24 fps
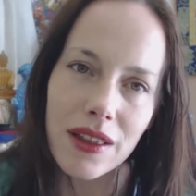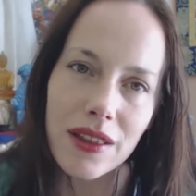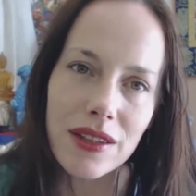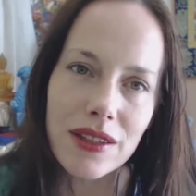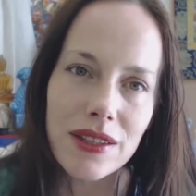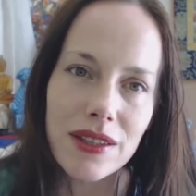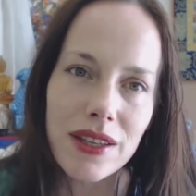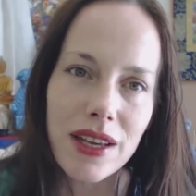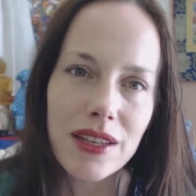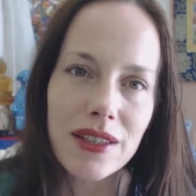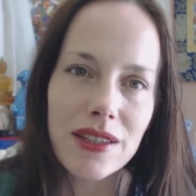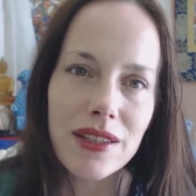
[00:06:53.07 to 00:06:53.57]
The
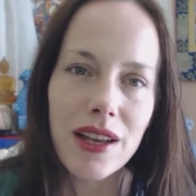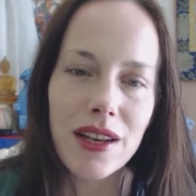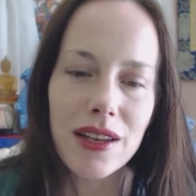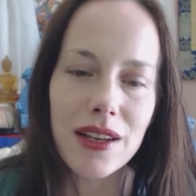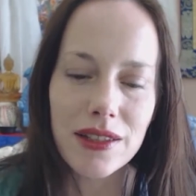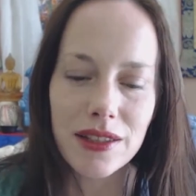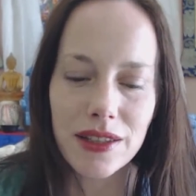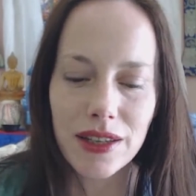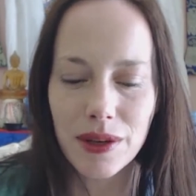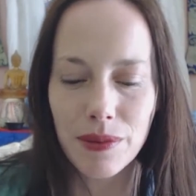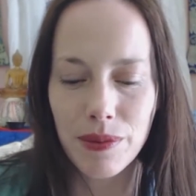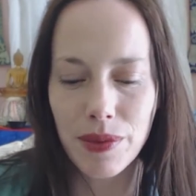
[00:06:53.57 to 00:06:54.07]
sextile
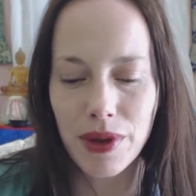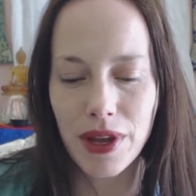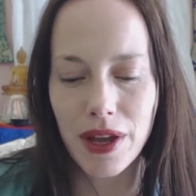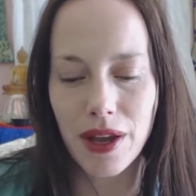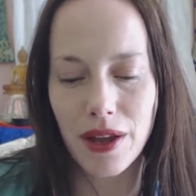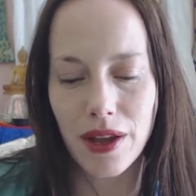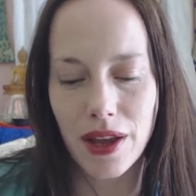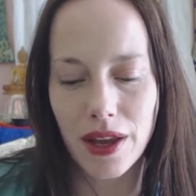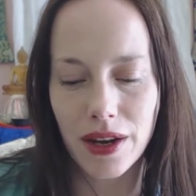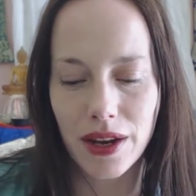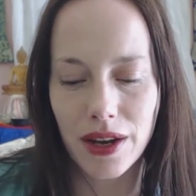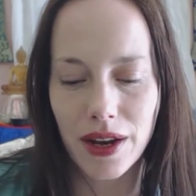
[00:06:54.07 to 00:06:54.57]
is going
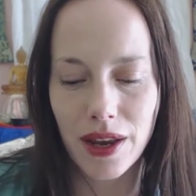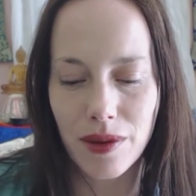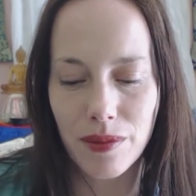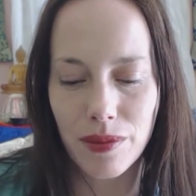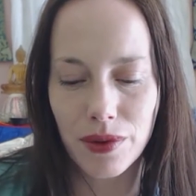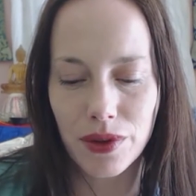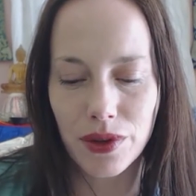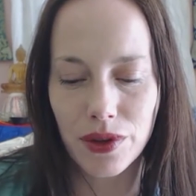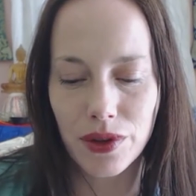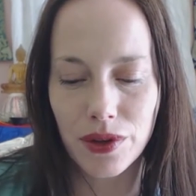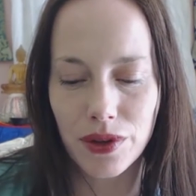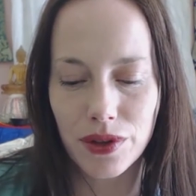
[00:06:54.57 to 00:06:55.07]
to
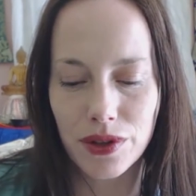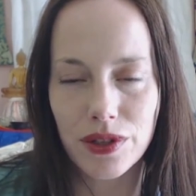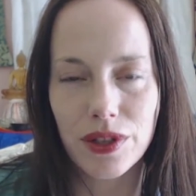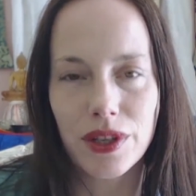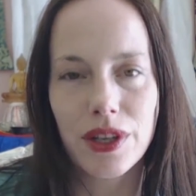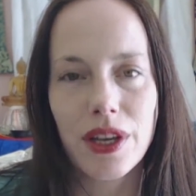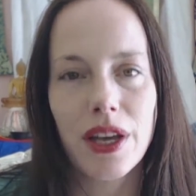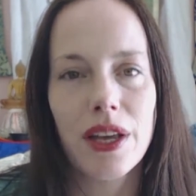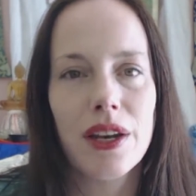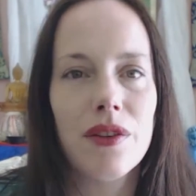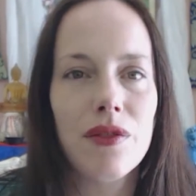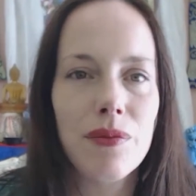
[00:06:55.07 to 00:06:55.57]
enable you to
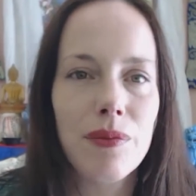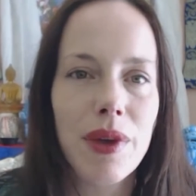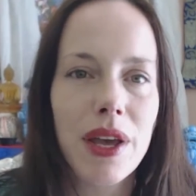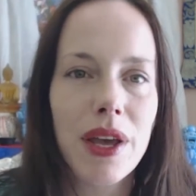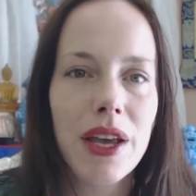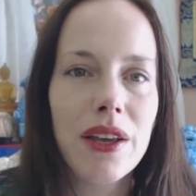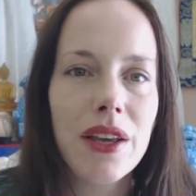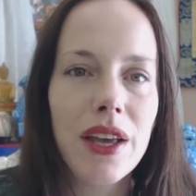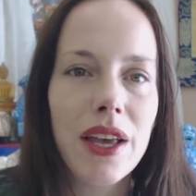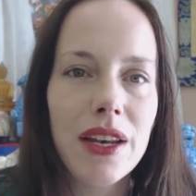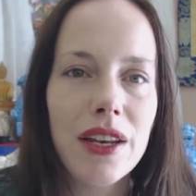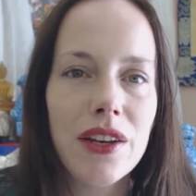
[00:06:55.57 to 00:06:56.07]
kind of
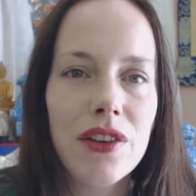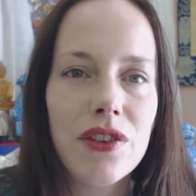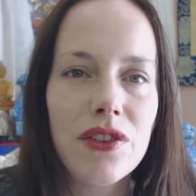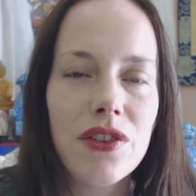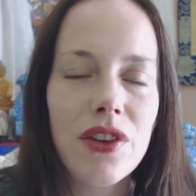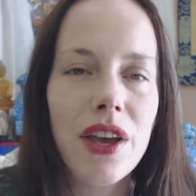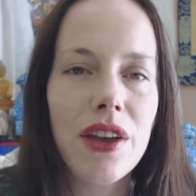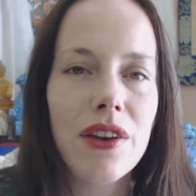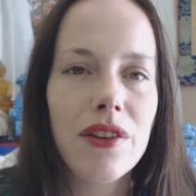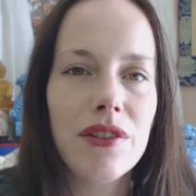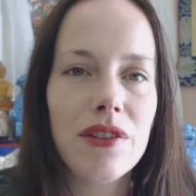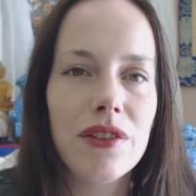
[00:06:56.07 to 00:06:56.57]
make any
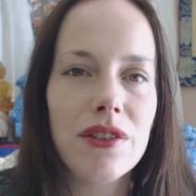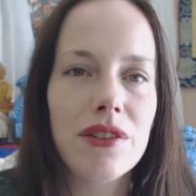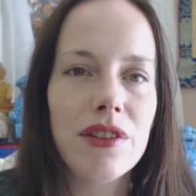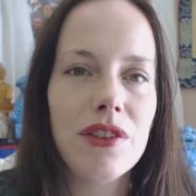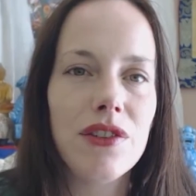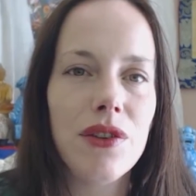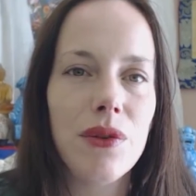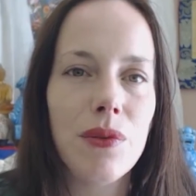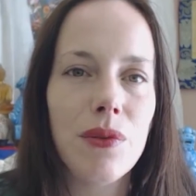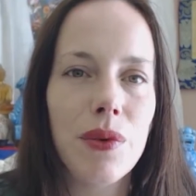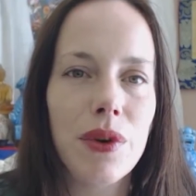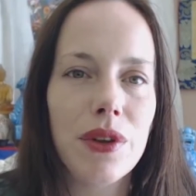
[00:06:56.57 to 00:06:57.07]
changes
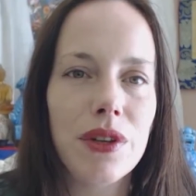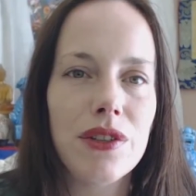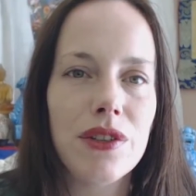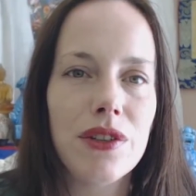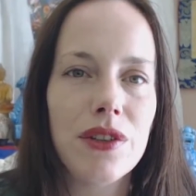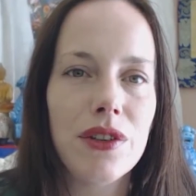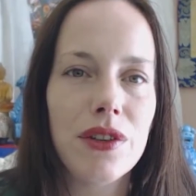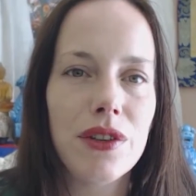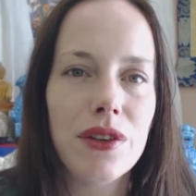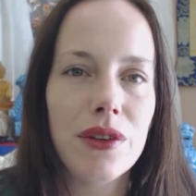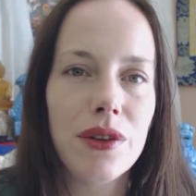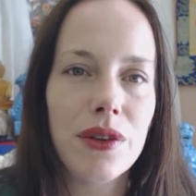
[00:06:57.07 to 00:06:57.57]
that you want
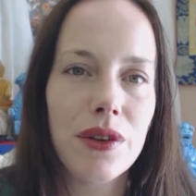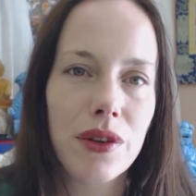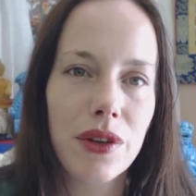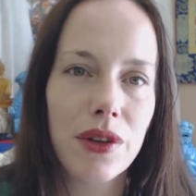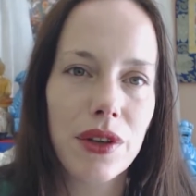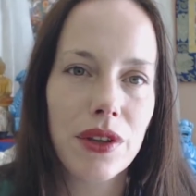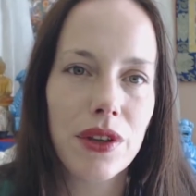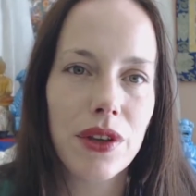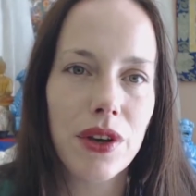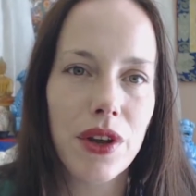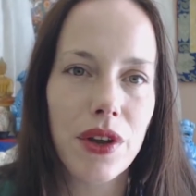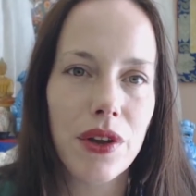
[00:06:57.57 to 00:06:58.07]
to,
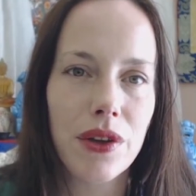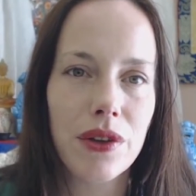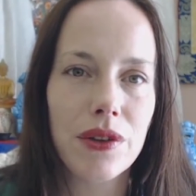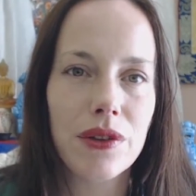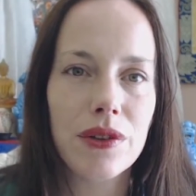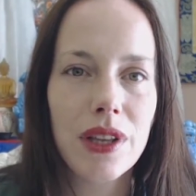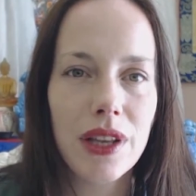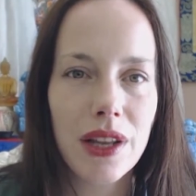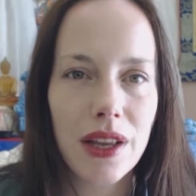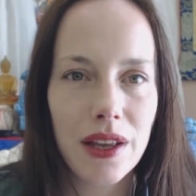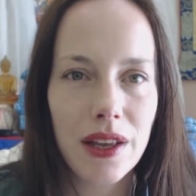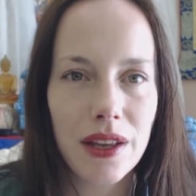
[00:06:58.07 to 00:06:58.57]

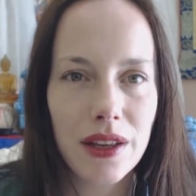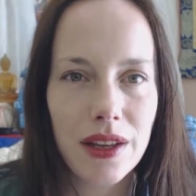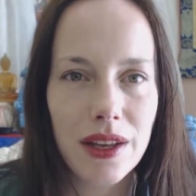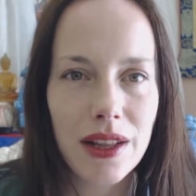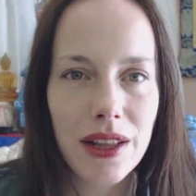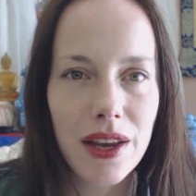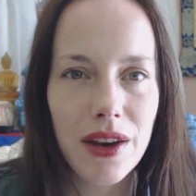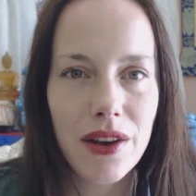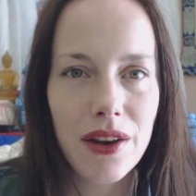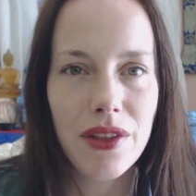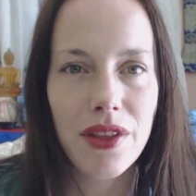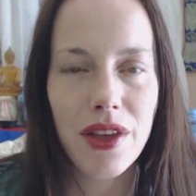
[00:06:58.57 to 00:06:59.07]

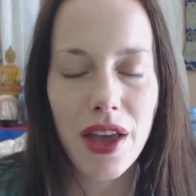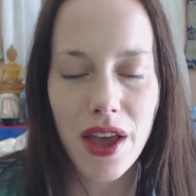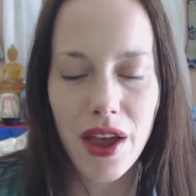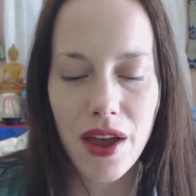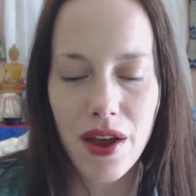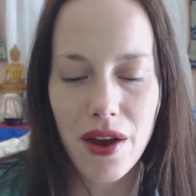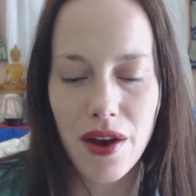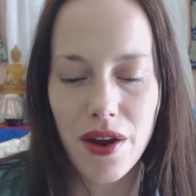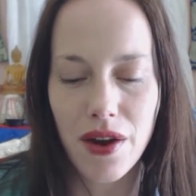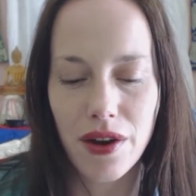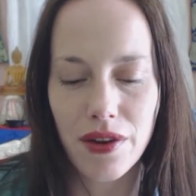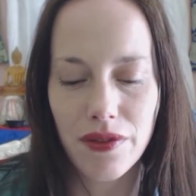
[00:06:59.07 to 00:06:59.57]
clear the
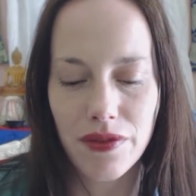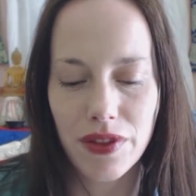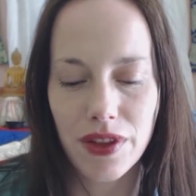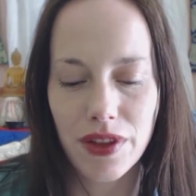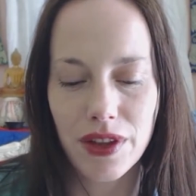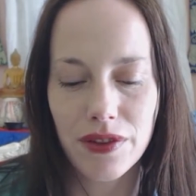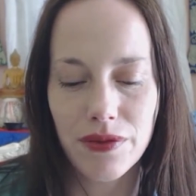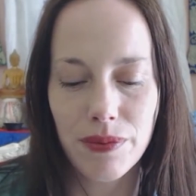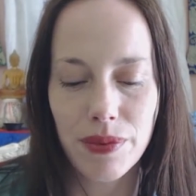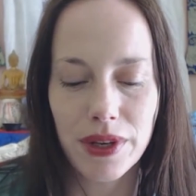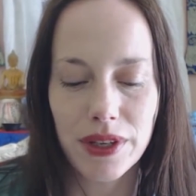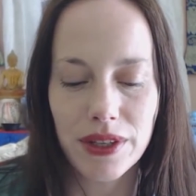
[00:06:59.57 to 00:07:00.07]
air if
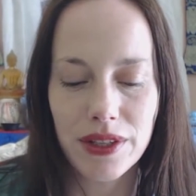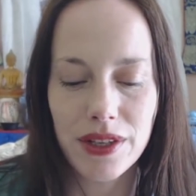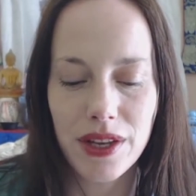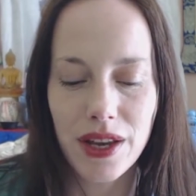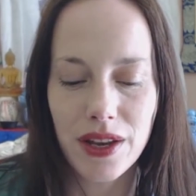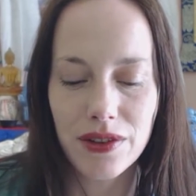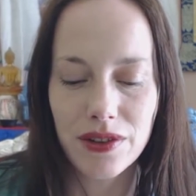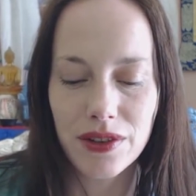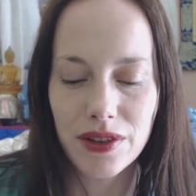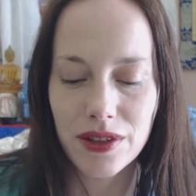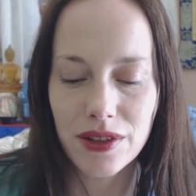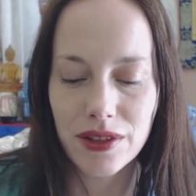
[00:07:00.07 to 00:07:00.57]
there have been
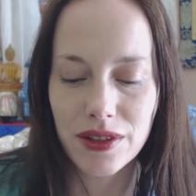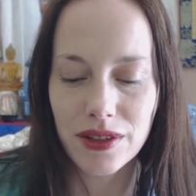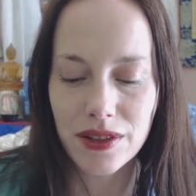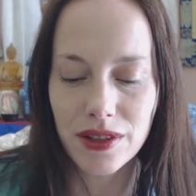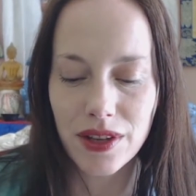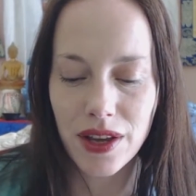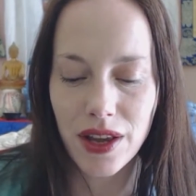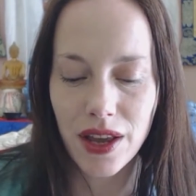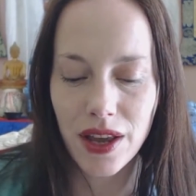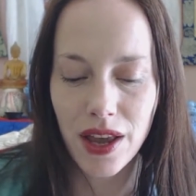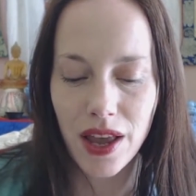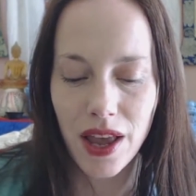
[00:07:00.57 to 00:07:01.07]

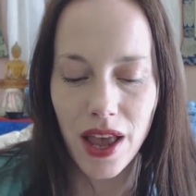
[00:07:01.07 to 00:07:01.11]
tensions,